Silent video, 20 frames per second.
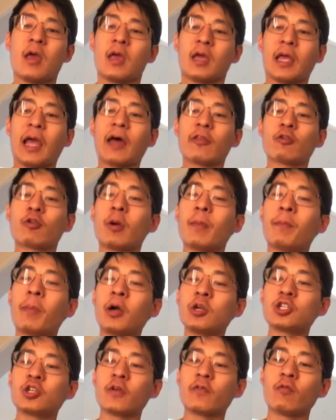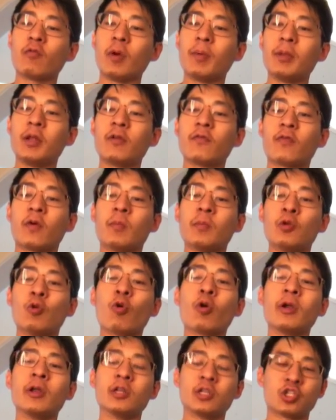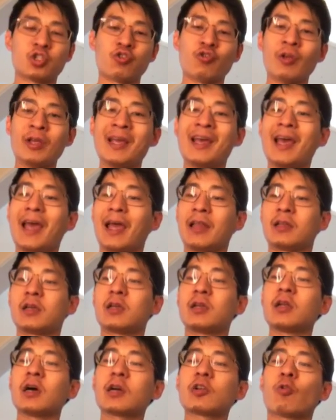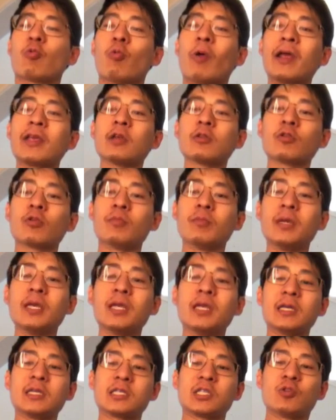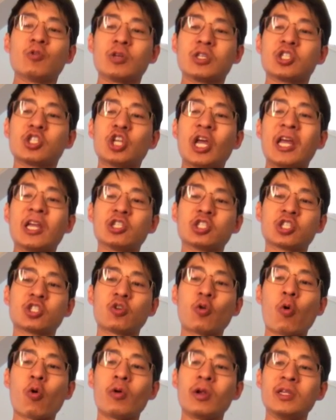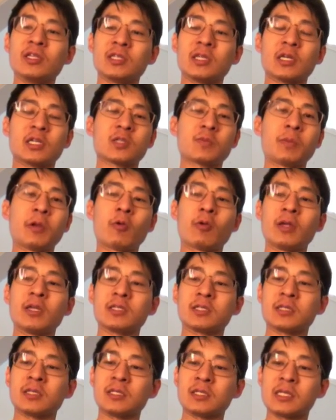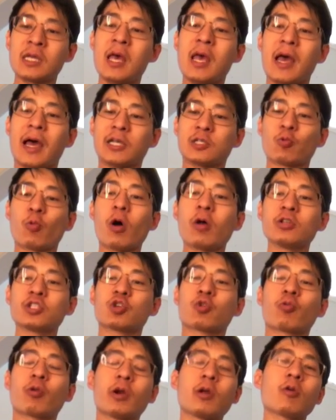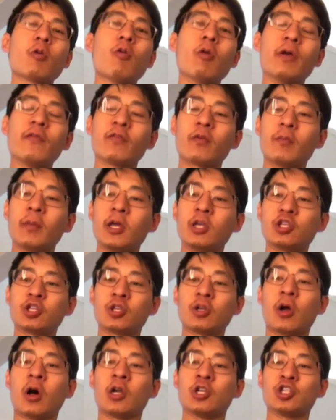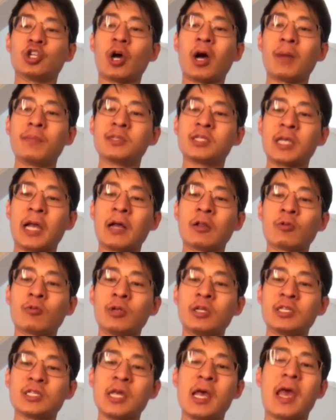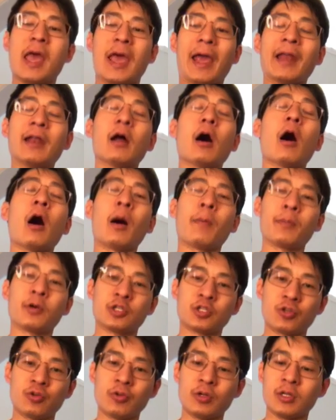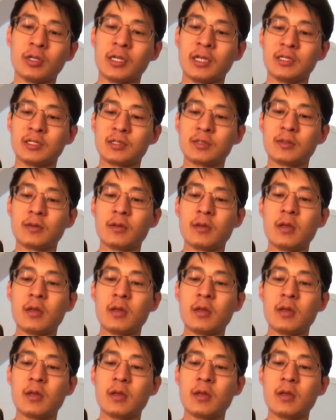Gather a bunch of women from your industry and conduct regular meetings to exchange stories and experiences, as well as critical information on job salaries and opportunities.